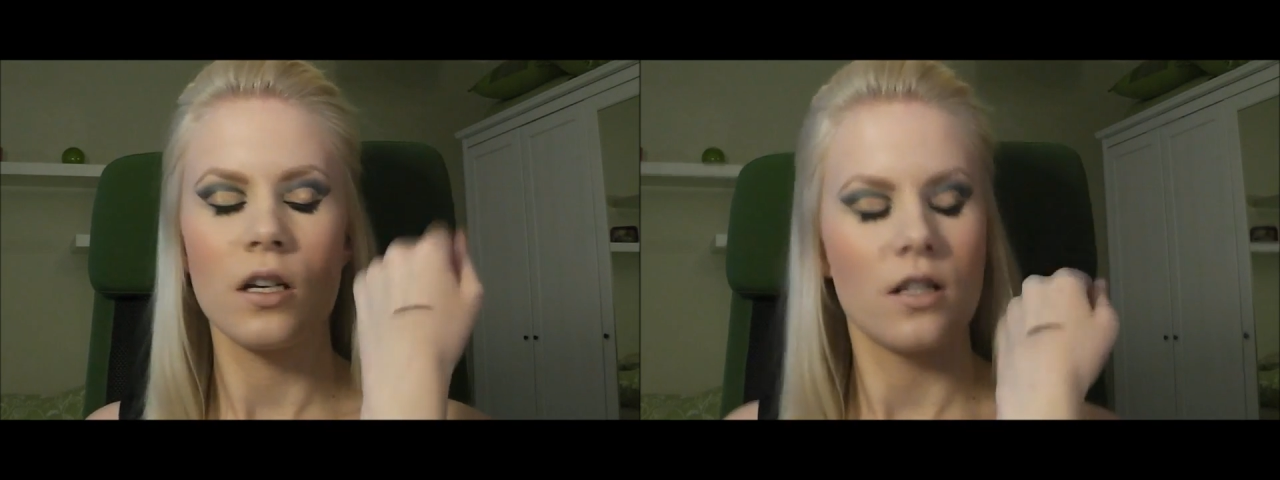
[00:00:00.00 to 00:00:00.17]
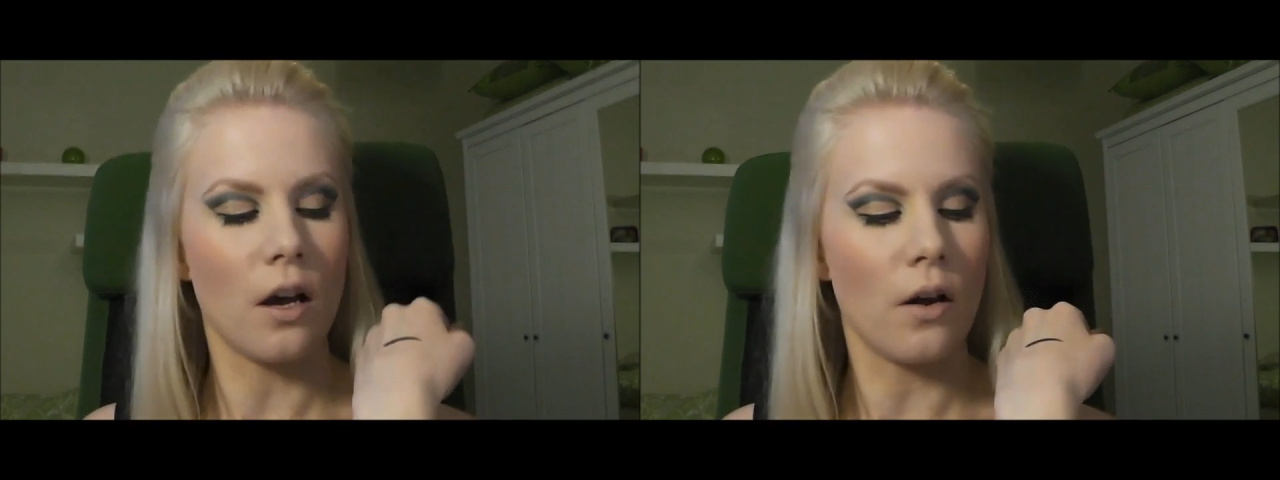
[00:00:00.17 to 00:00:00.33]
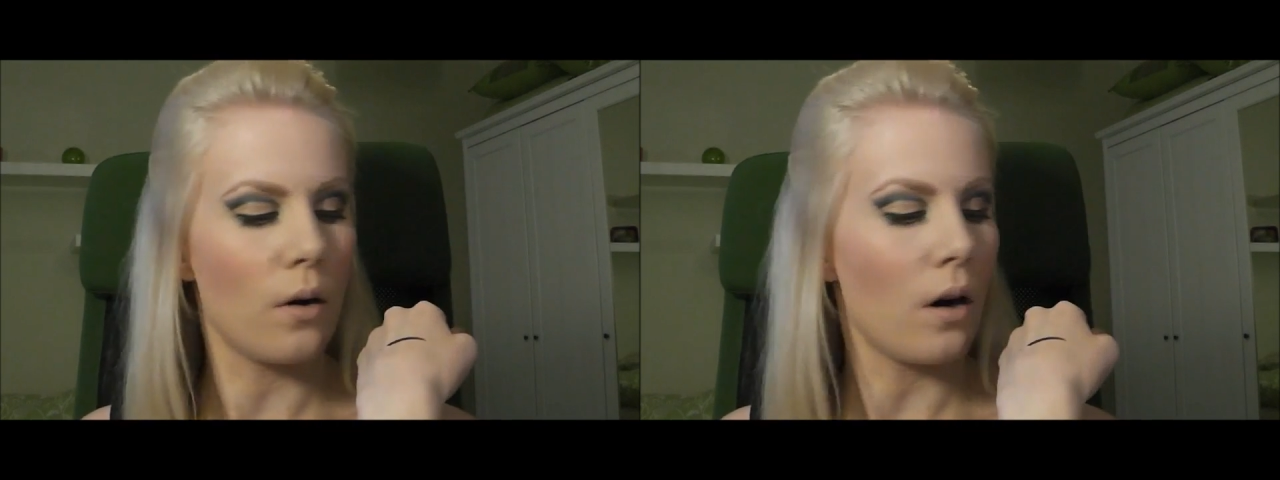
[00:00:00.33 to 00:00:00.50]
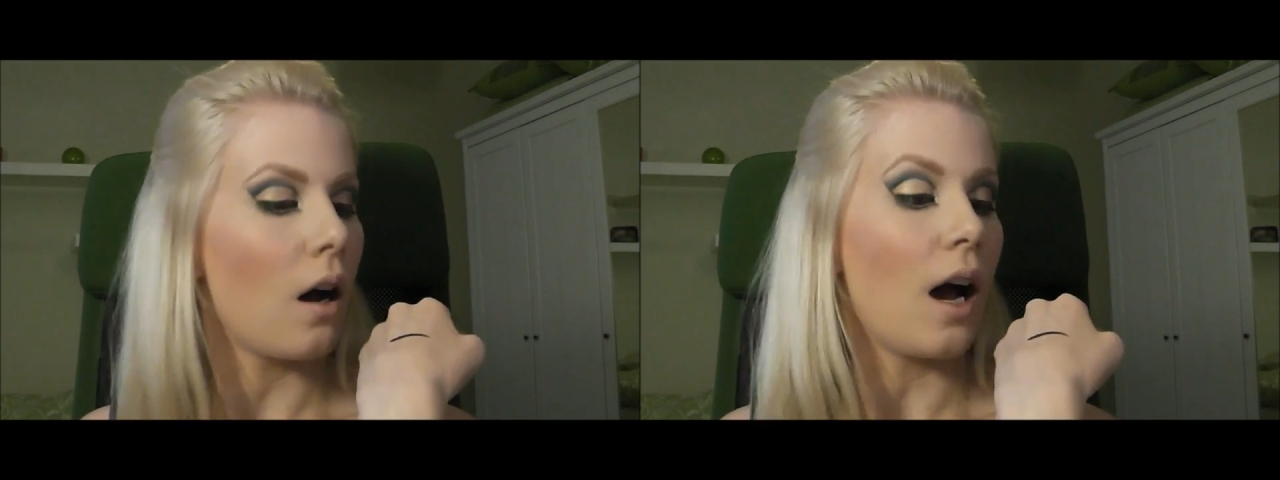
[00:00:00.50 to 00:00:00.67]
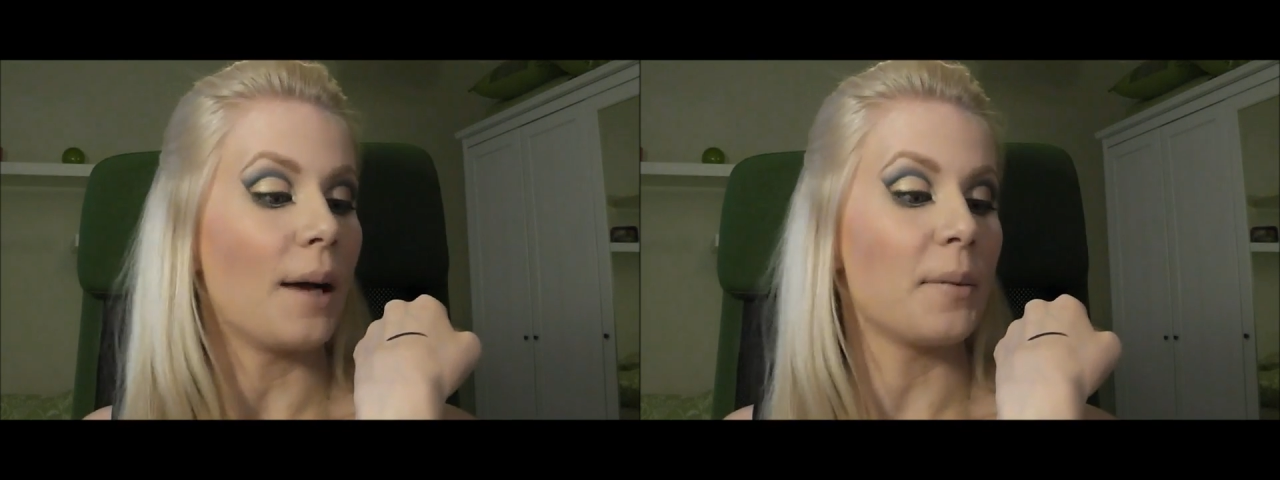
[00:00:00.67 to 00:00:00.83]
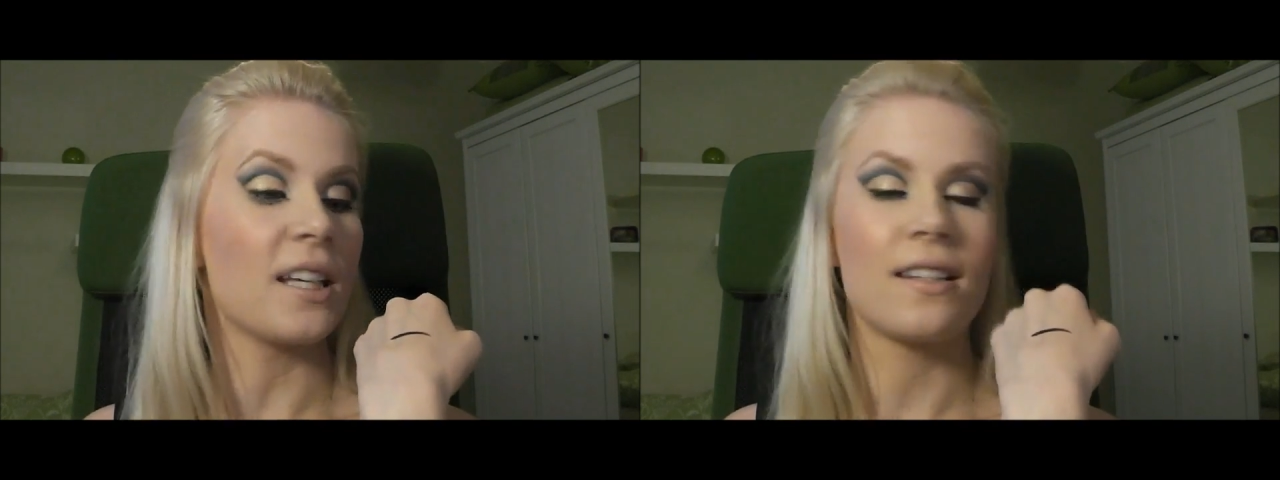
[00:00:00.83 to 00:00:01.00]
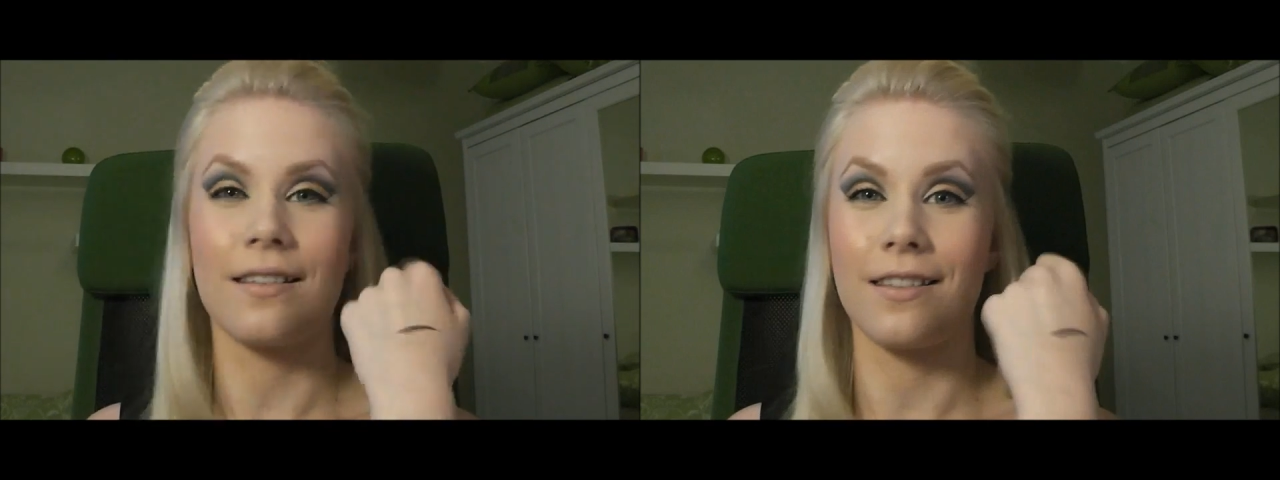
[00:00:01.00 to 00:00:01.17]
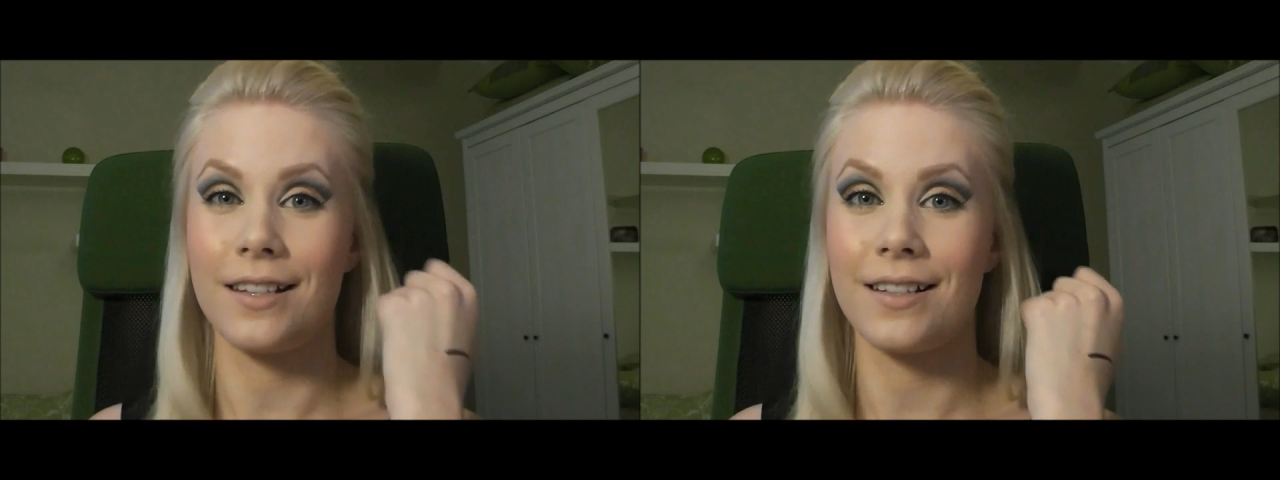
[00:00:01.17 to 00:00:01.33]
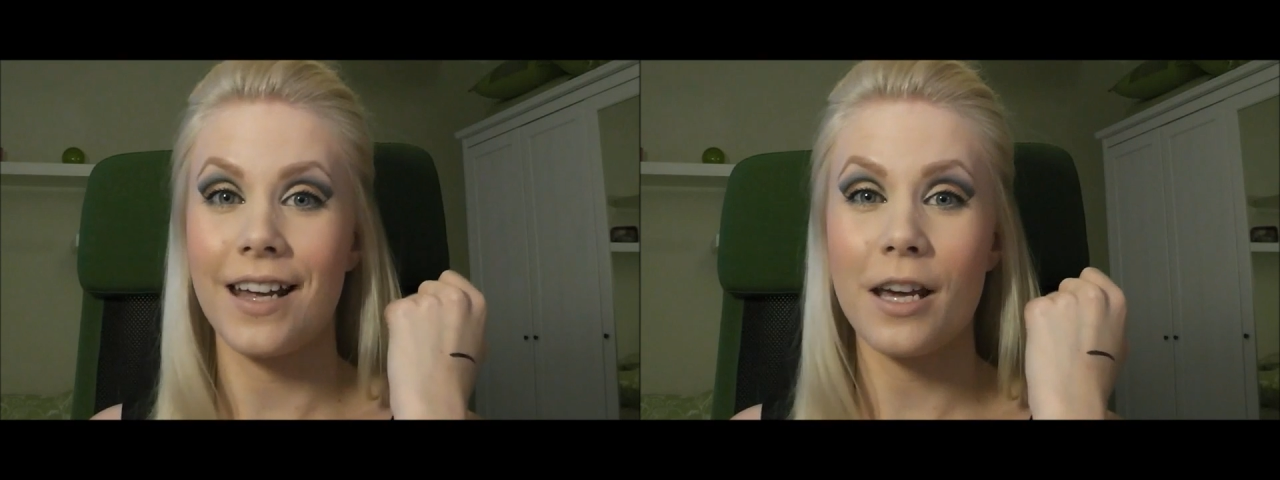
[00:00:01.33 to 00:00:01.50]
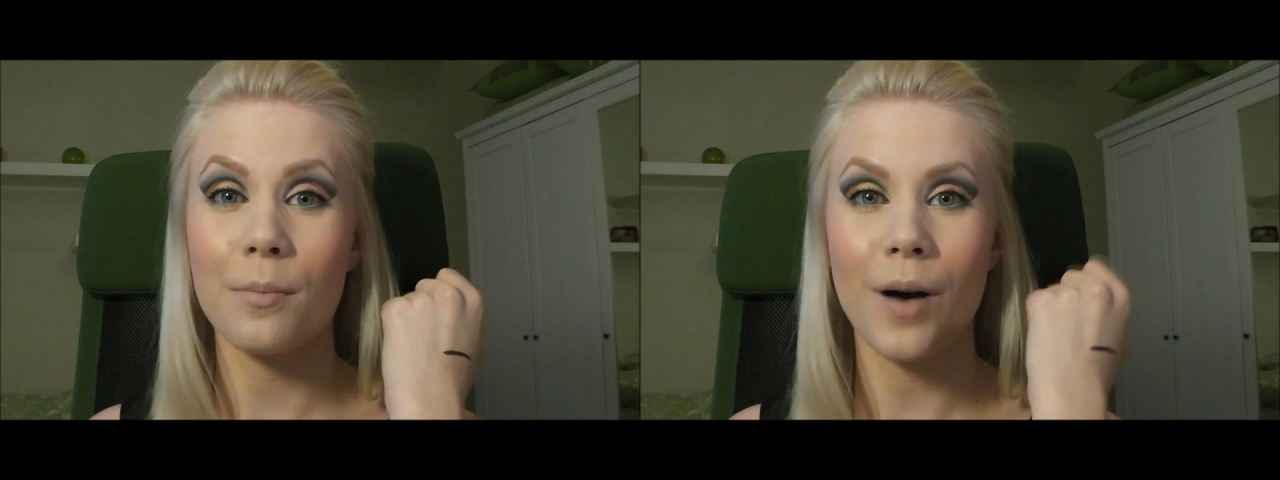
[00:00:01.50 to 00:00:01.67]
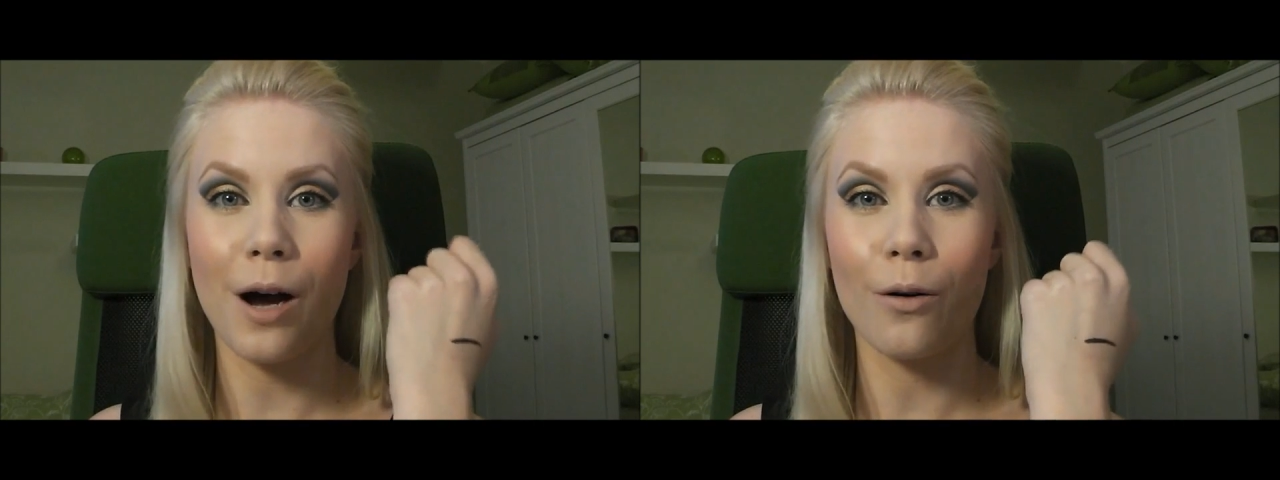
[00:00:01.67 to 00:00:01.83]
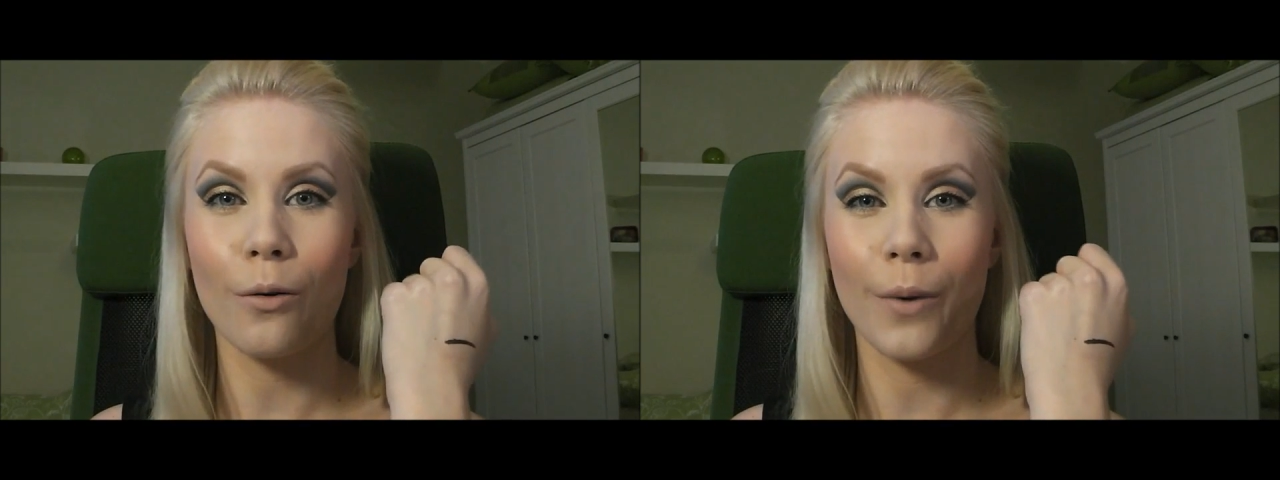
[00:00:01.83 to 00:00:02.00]
So I'm guessing the staying
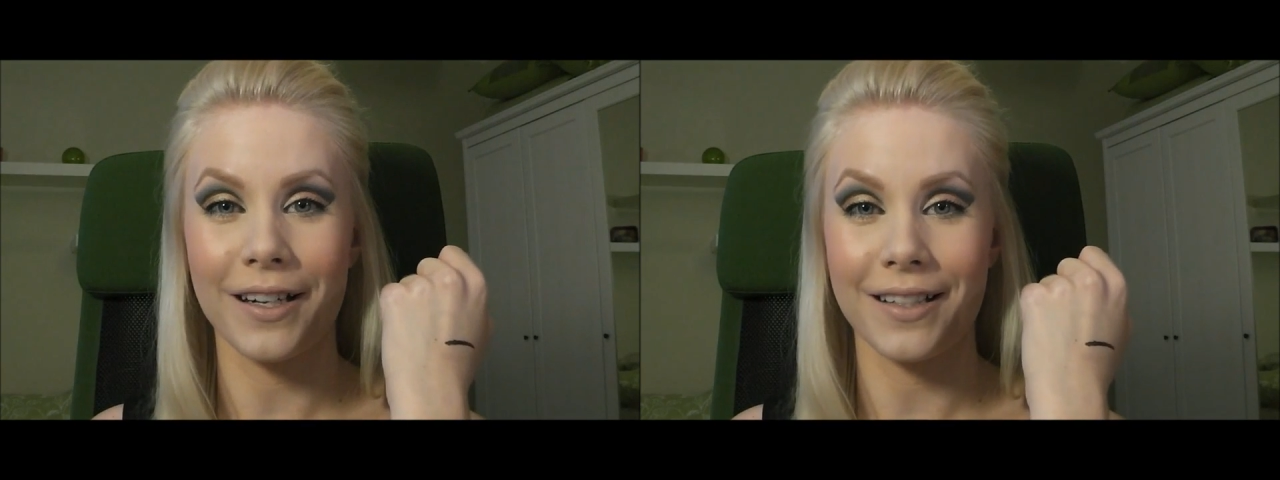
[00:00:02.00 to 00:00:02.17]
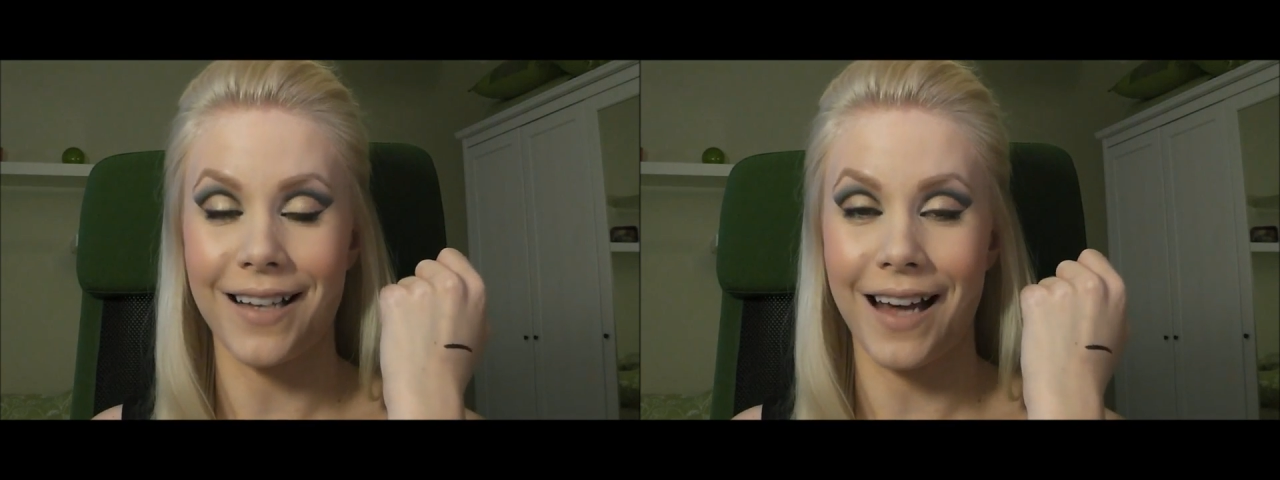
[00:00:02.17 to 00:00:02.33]
power when it's